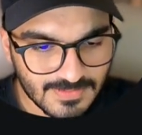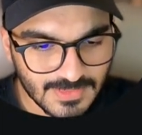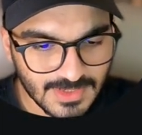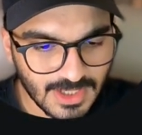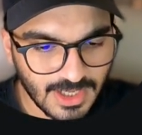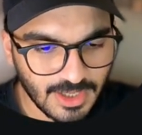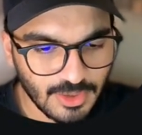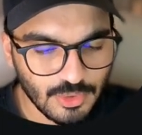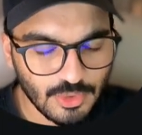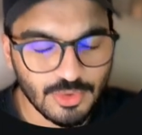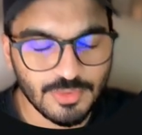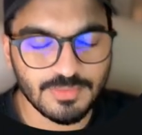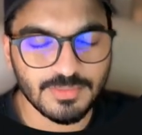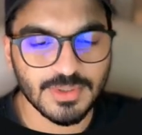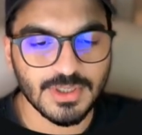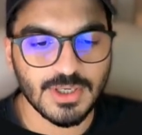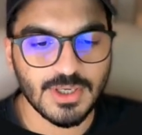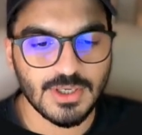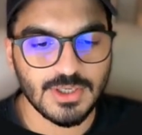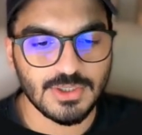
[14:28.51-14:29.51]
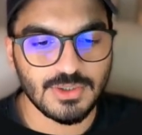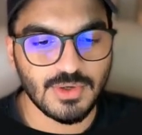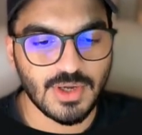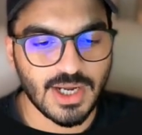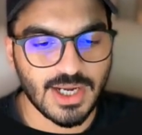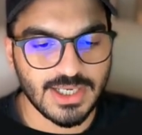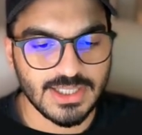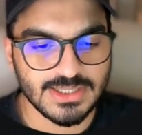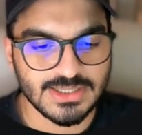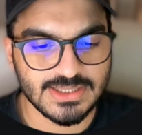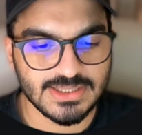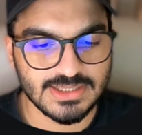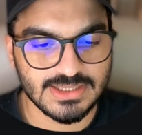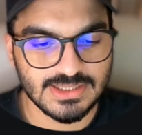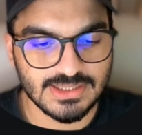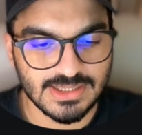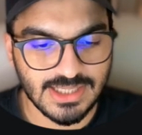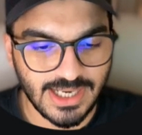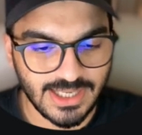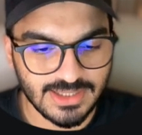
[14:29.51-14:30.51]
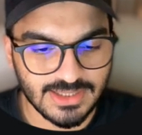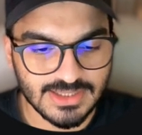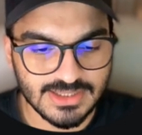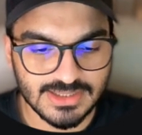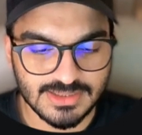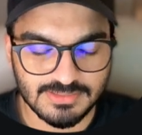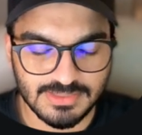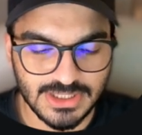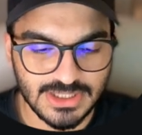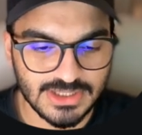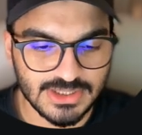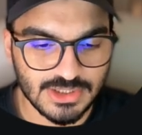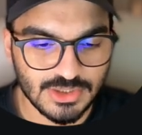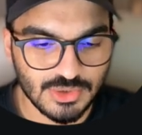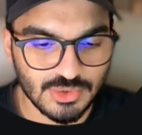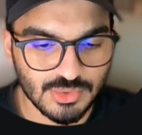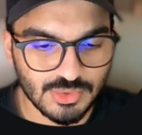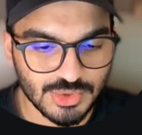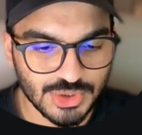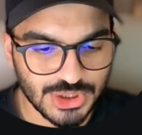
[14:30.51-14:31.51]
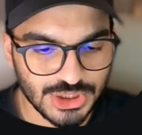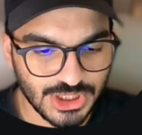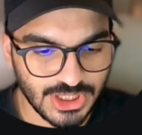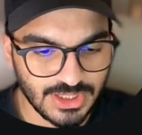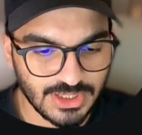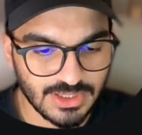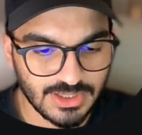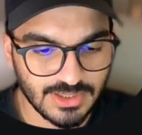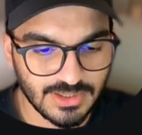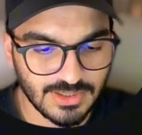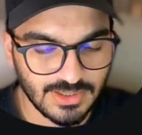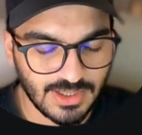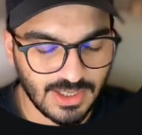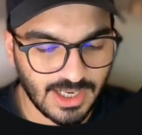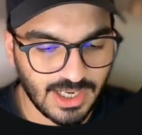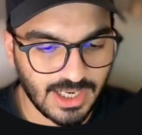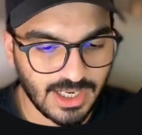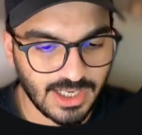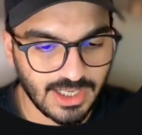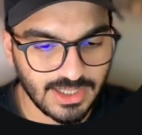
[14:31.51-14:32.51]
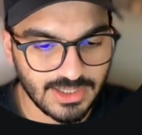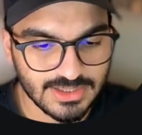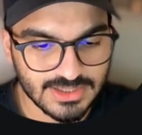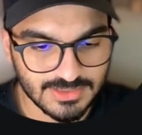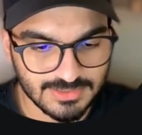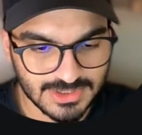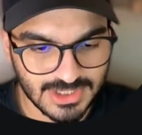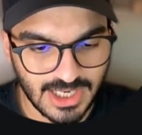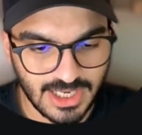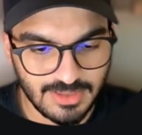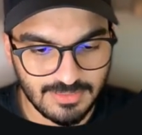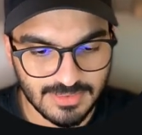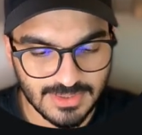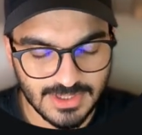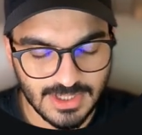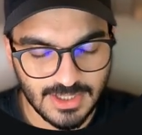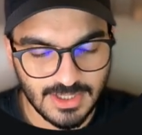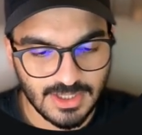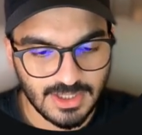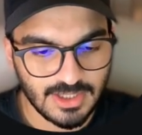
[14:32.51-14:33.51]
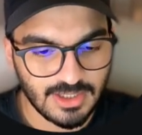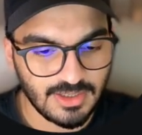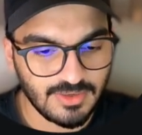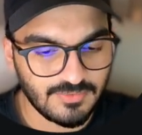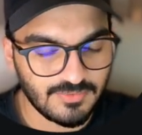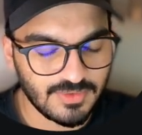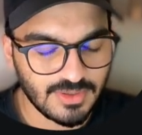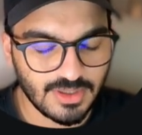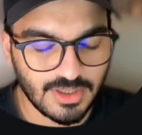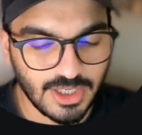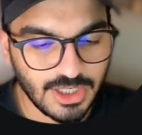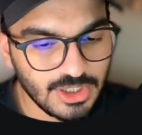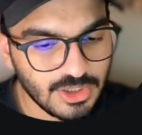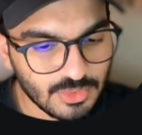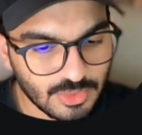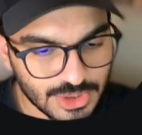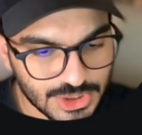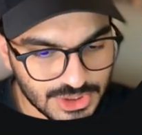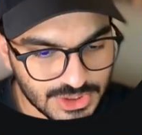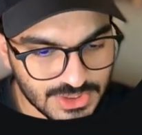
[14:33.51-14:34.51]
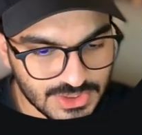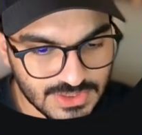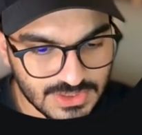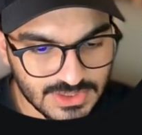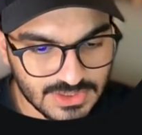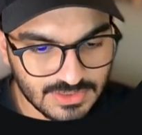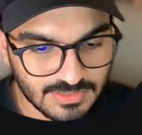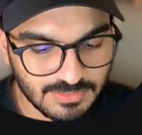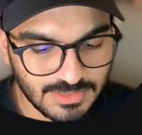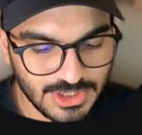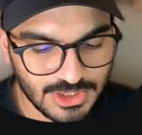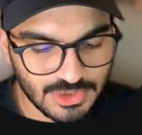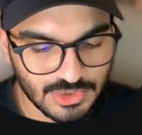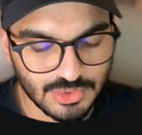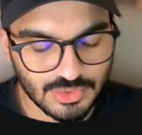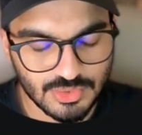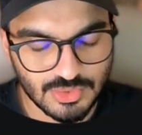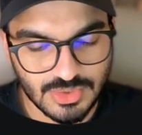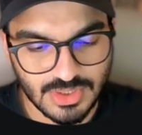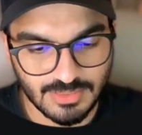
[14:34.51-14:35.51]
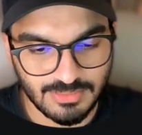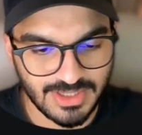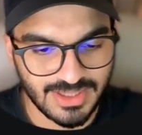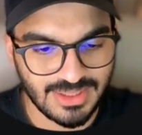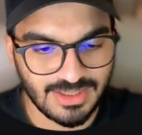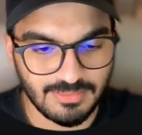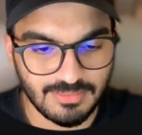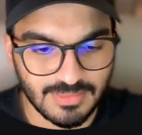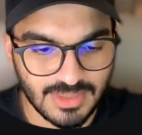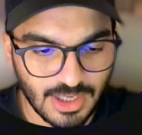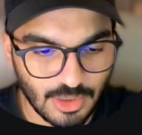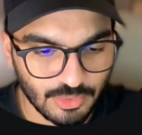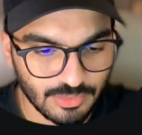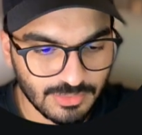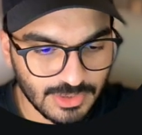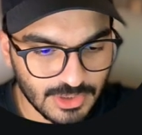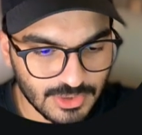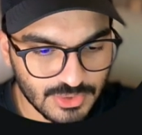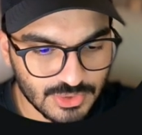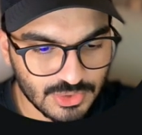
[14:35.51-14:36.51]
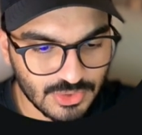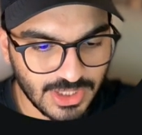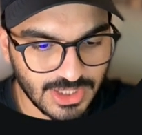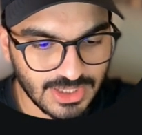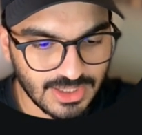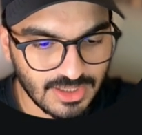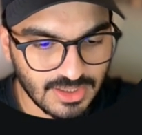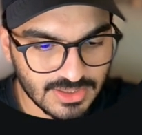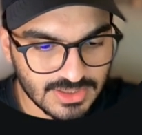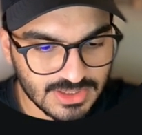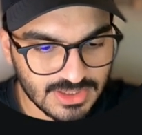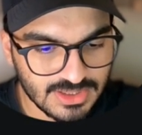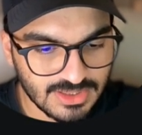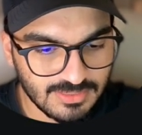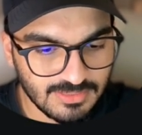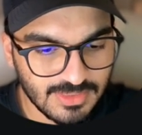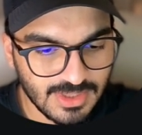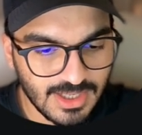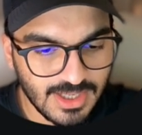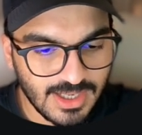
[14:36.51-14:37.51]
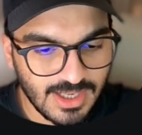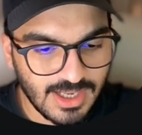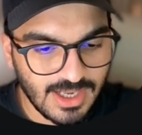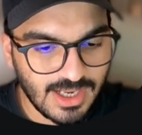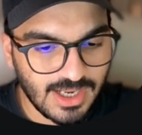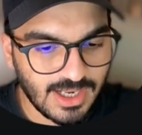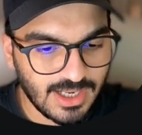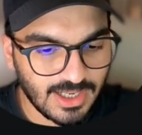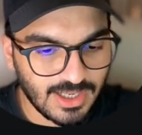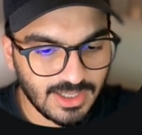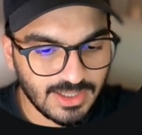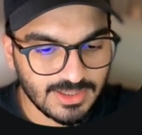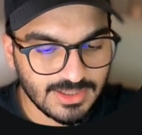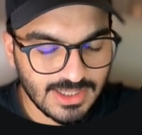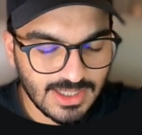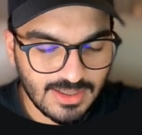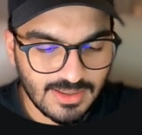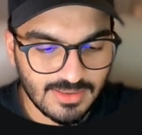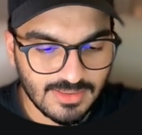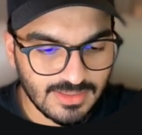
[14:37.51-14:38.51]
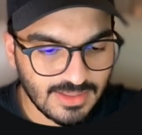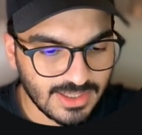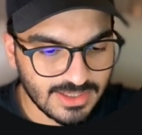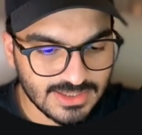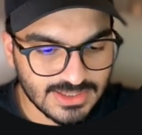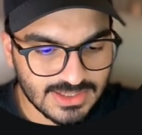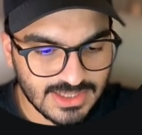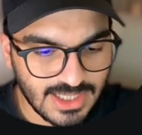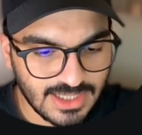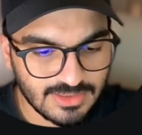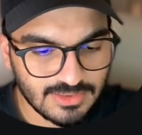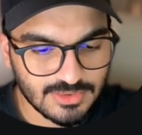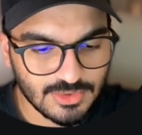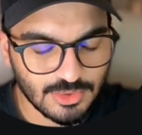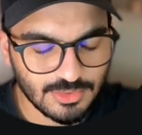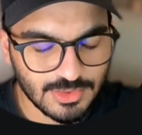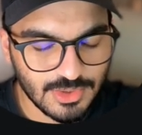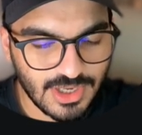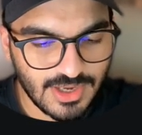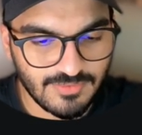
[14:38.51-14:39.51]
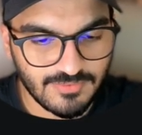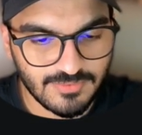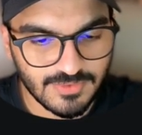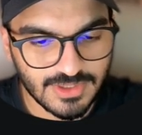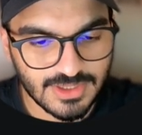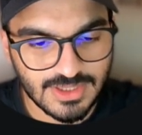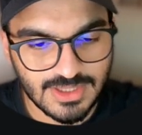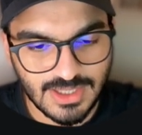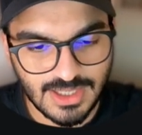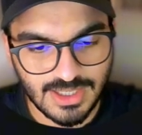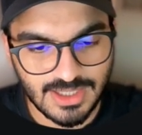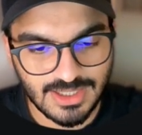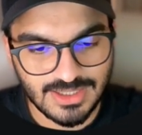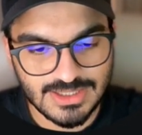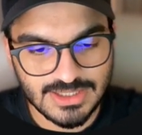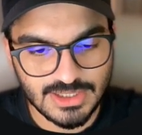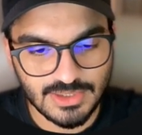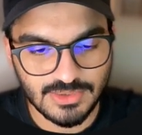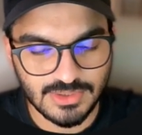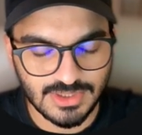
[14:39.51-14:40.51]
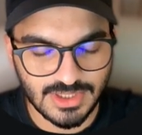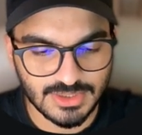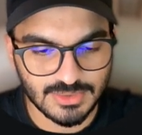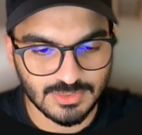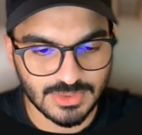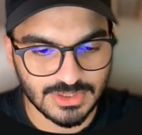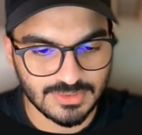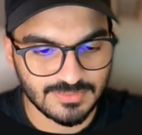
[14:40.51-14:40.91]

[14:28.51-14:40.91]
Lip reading: I hope you guys like this. Please do share and subscribe. If there are any questions, please do comment them down below so I can answer them. And yeah, that is that. Hope you have fun, and I'll see you in the next one.